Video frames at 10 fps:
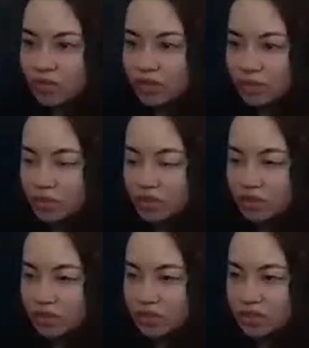How do the
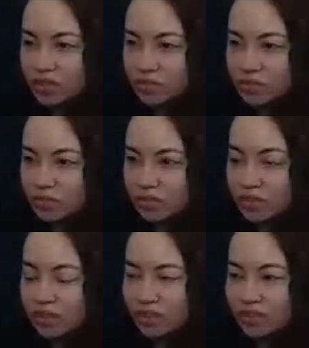blisters end up
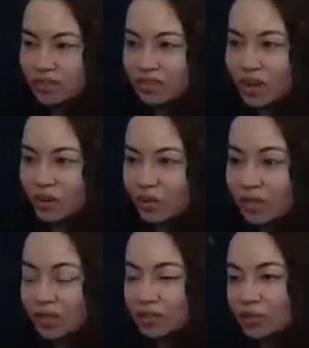all the
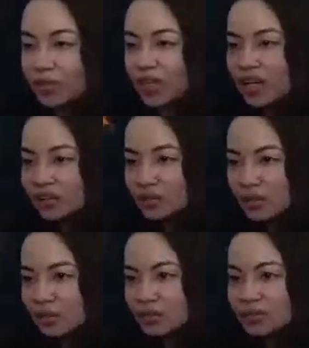way in the doorway? I don't
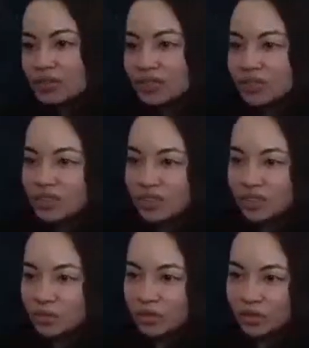know. I
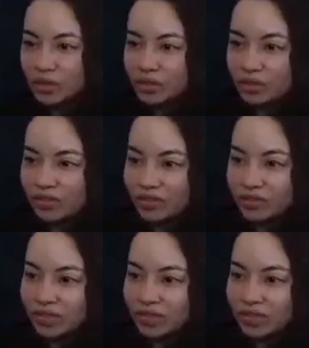don't know.